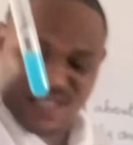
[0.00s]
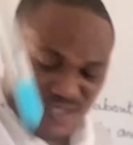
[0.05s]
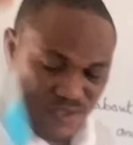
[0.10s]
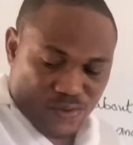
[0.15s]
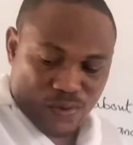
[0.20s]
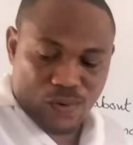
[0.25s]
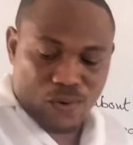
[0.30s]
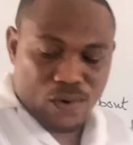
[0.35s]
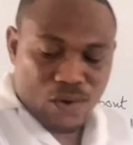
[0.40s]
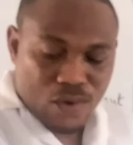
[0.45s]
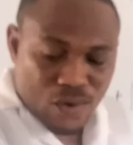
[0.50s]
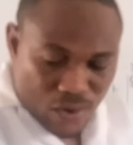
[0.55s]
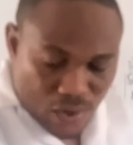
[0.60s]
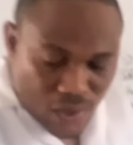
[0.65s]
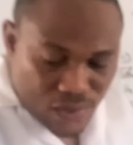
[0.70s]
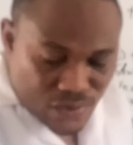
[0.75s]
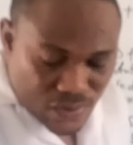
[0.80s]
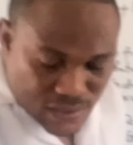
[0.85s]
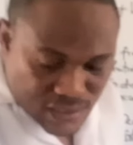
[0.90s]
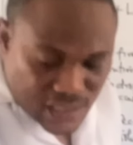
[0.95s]
So all
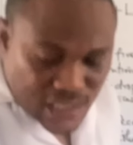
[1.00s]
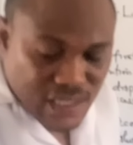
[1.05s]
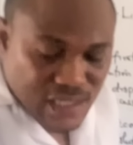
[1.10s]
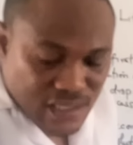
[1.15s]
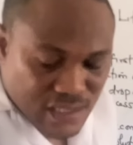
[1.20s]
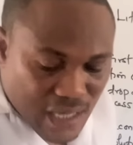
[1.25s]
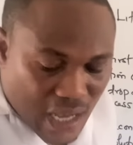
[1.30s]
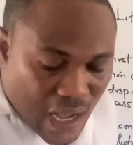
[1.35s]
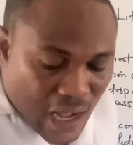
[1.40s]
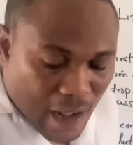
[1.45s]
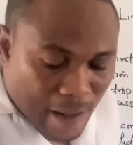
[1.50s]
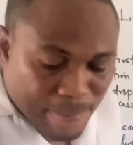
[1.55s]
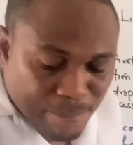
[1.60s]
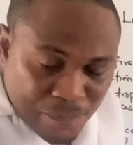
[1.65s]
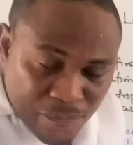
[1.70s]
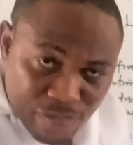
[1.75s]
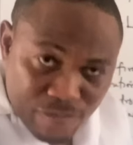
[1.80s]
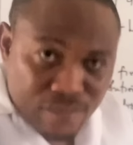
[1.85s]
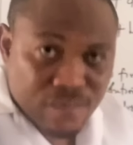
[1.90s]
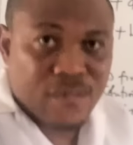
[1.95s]
those things are
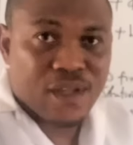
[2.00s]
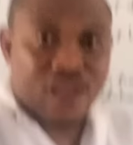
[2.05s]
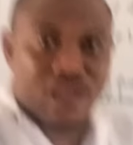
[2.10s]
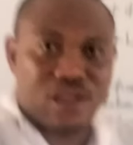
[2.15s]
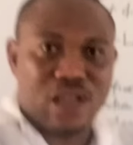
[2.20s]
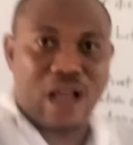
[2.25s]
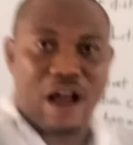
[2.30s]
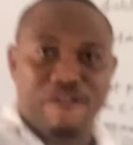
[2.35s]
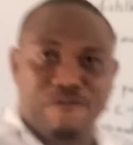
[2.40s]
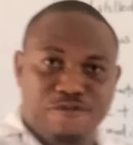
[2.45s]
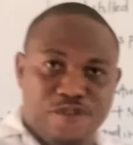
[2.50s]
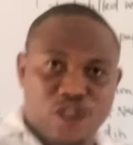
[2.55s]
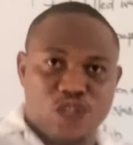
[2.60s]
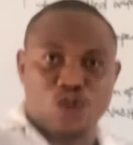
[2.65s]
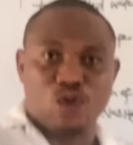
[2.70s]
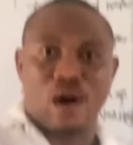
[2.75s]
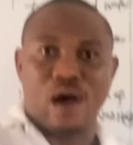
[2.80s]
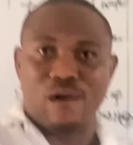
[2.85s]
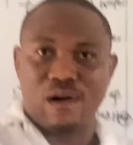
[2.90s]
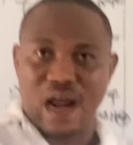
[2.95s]

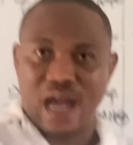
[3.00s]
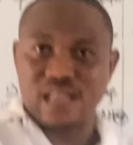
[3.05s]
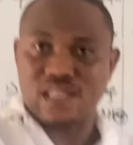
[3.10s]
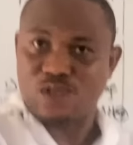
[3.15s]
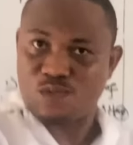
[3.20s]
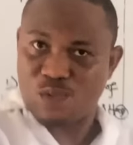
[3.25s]
visual, right?